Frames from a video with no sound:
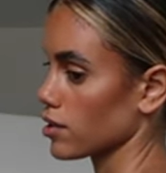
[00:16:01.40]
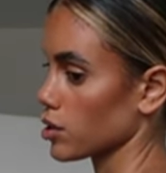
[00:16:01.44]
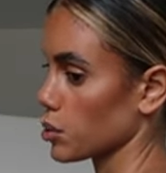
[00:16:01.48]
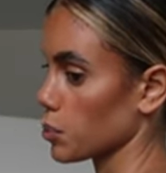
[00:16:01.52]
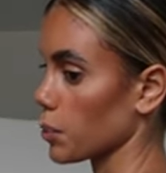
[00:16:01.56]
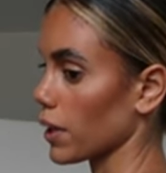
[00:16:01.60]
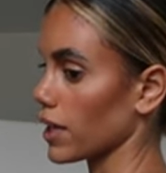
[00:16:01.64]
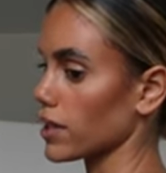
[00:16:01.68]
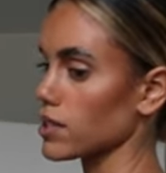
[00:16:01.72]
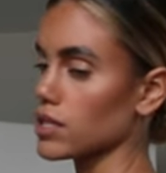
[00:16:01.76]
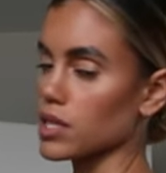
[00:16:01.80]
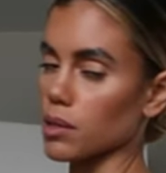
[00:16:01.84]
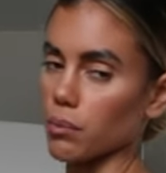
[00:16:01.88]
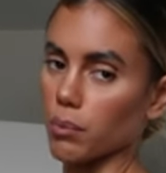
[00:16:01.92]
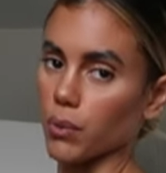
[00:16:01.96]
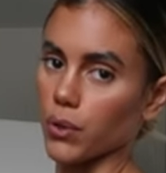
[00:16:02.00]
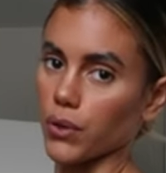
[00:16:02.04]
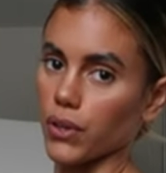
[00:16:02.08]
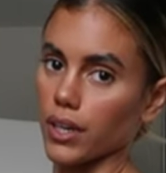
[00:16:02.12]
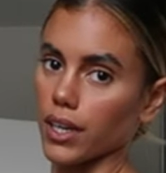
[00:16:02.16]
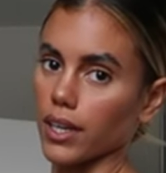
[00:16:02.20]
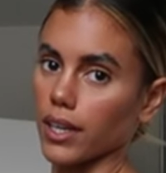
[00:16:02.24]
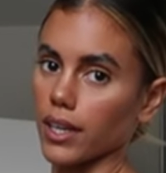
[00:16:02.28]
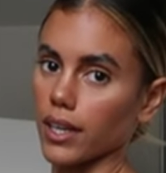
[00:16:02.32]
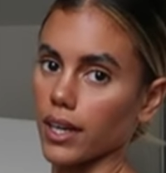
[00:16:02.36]
spent the
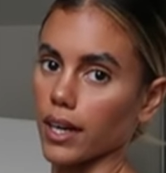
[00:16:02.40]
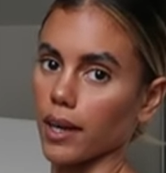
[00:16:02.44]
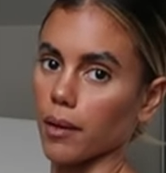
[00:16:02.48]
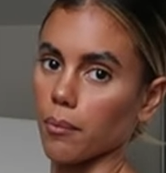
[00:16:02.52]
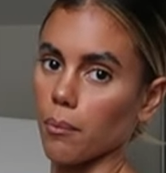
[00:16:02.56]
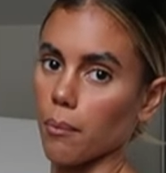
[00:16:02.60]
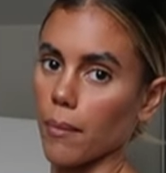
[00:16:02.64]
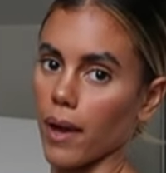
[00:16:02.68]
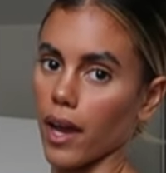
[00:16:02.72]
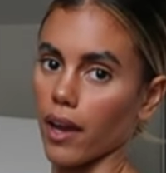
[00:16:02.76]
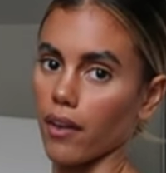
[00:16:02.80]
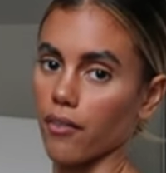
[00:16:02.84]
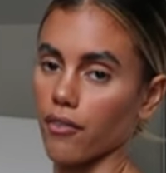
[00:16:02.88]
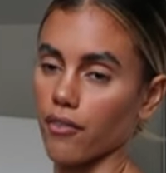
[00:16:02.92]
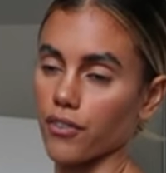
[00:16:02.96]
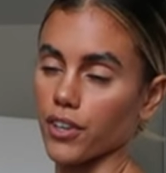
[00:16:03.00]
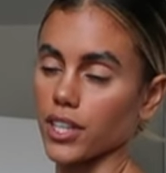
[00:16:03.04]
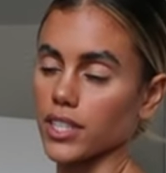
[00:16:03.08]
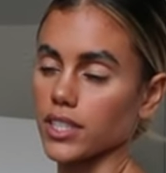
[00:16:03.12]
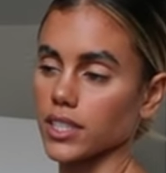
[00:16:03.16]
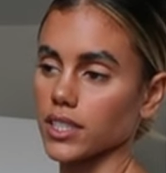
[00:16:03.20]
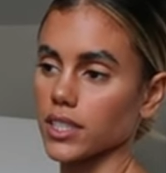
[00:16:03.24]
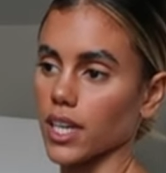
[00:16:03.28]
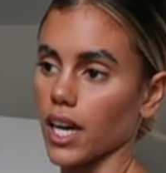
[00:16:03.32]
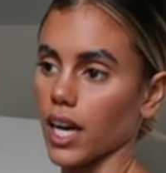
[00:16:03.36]
morning at my
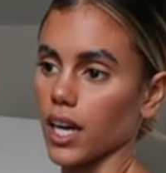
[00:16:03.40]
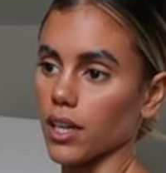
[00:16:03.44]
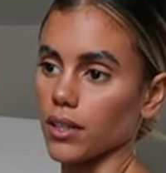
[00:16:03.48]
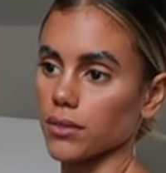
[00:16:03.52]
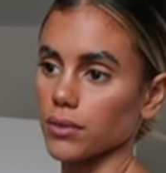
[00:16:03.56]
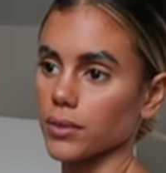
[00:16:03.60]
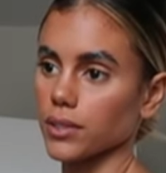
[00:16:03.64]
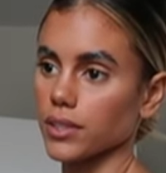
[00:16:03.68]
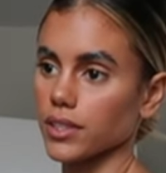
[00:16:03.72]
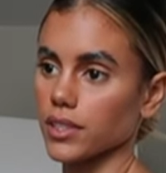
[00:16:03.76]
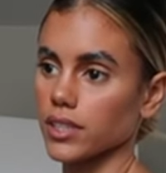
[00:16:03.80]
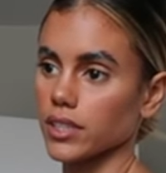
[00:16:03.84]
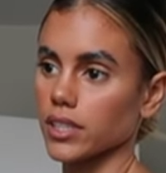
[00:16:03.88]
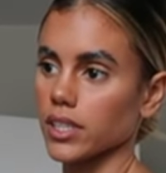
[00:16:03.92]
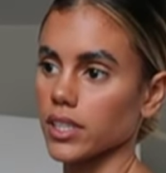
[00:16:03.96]
friend's house.